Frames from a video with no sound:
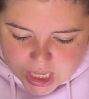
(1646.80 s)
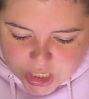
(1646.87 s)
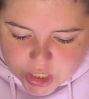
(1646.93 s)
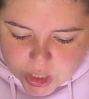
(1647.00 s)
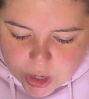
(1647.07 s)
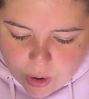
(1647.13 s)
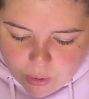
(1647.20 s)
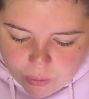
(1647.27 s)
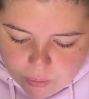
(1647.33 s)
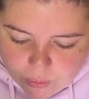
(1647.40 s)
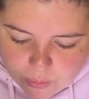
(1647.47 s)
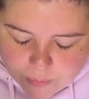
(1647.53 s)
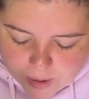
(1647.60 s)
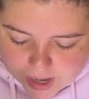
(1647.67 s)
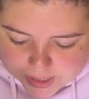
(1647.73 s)
Your
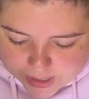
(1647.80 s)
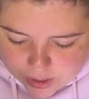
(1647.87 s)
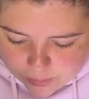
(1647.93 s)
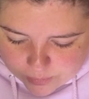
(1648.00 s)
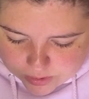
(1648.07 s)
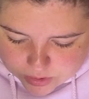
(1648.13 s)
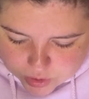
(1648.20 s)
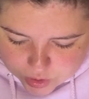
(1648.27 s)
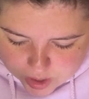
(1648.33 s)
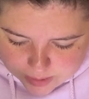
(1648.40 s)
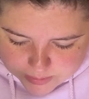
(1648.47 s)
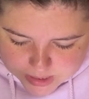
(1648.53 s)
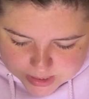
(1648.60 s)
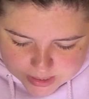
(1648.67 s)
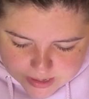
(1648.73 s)
whole body almost
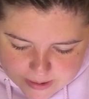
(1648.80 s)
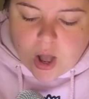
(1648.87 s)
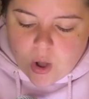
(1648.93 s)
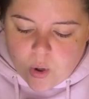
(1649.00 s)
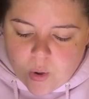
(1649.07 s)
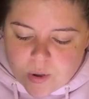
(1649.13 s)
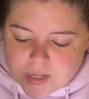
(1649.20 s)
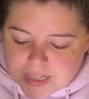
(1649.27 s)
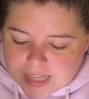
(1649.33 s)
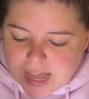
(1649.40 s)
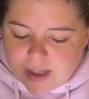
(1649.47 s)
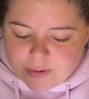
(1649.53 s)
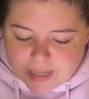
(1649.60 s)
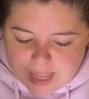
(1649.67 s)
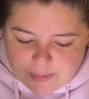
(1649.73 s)
dropped. A whole
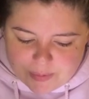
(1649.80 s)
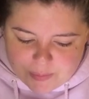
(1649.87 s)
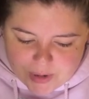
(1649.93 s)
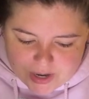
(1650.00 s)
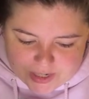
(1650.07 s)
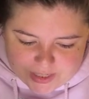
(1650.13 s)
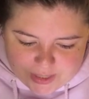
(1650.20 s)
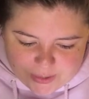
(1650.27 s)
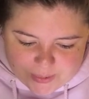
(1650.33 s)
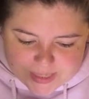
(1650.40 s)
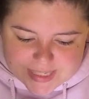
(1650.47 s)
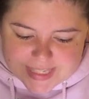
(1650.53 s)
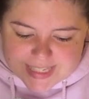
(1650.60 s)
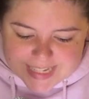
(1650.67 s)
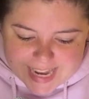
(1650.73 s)
cloud came upon you,
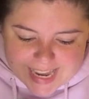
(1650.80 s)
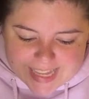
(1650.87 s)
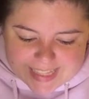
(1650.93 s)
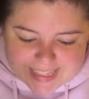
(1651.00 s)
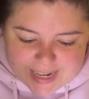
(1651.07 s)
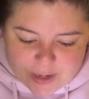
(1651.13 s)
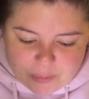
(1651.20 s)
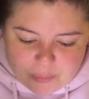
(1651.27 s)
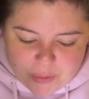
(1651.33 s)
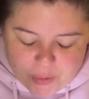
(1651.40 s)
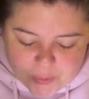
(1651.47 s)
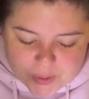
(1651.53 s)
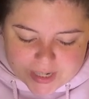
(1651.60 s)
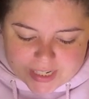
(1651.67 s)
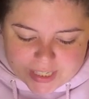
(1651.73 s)
staying there,
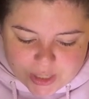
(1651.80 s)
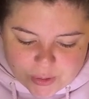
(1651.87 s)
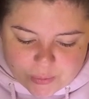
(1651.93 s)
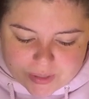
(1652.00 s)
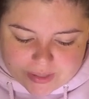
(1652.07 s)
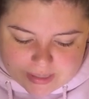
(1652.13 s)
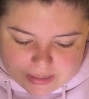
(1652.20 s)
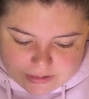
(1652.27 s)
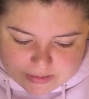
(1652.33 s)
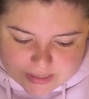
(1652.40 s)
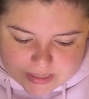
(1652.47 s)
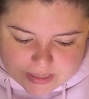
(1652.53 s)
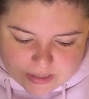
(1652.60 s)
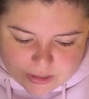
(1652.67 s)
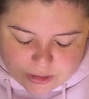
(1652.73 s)
pouring you with
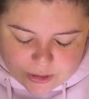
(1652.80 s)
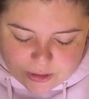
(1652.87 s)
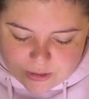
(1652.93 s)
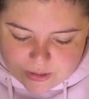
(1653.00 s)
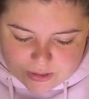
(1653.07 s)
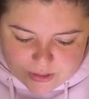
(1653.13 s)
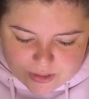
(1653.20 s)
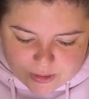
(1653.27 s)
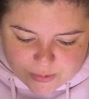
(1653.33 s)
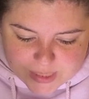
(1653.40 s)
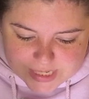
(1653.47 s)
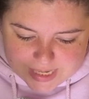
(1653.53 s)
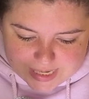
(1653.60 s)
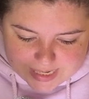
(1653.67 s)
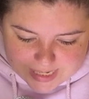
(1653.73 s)
guilt. You
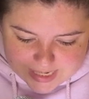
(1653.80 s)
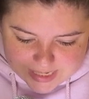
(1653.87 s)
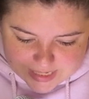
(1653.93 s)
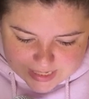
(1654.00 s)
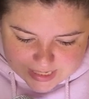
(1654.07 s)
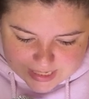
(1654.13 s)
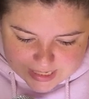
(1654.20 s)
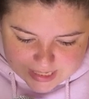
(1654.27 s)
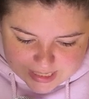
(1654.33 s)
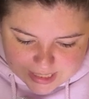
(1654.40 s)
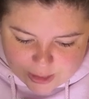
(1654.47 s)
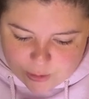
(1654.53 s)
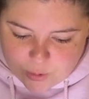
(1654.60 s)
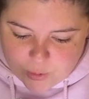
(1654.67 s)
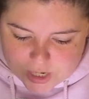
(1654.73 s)
did?
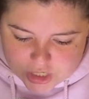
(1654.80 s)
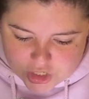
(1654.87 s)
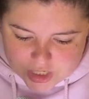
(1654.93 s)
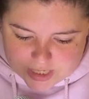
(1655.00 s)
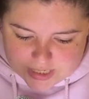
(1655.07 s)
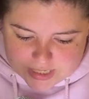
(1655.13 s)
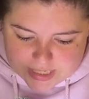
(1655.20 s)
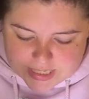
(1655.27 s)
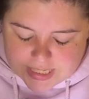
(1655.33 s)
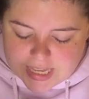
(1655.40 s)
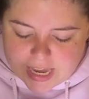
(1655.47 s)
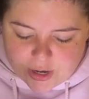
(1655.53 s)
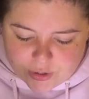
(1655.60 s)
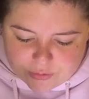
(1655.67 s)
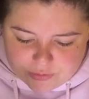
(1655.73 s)
You questioned,
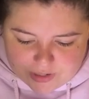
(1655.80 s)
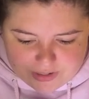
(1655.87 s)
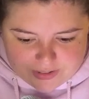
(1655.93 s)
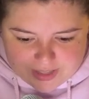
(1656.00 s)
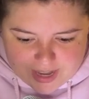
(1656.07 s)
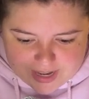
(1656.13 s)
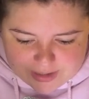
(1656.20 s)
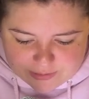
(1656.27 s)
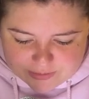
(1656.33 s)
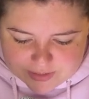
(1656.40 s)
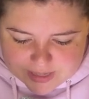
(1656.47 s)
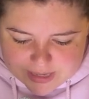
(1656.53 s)
scared for your life.